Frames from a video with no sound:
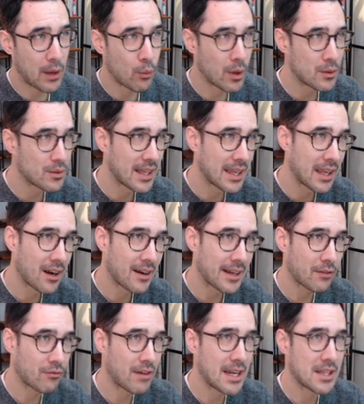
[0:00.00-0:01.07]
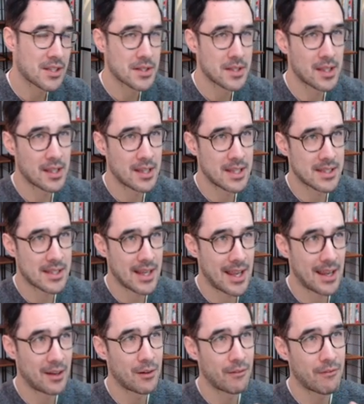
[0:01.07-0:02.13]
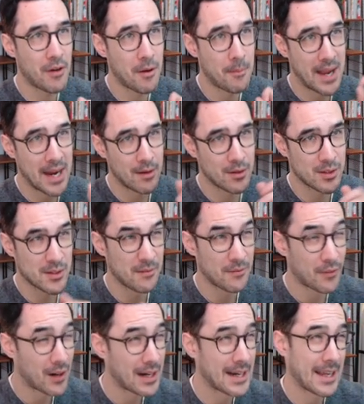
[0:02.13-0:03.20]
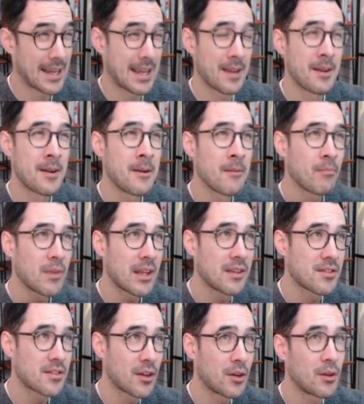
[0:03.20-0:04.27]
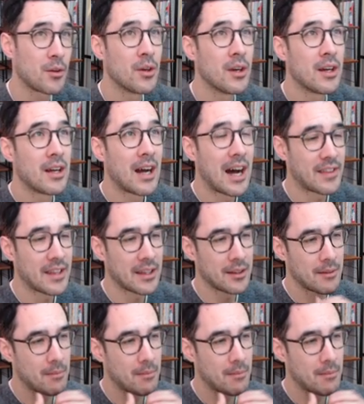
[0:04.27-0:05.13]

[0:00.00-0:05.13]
won't they hike rates on Thursday, and non farm payrolls on Friday. And so I think the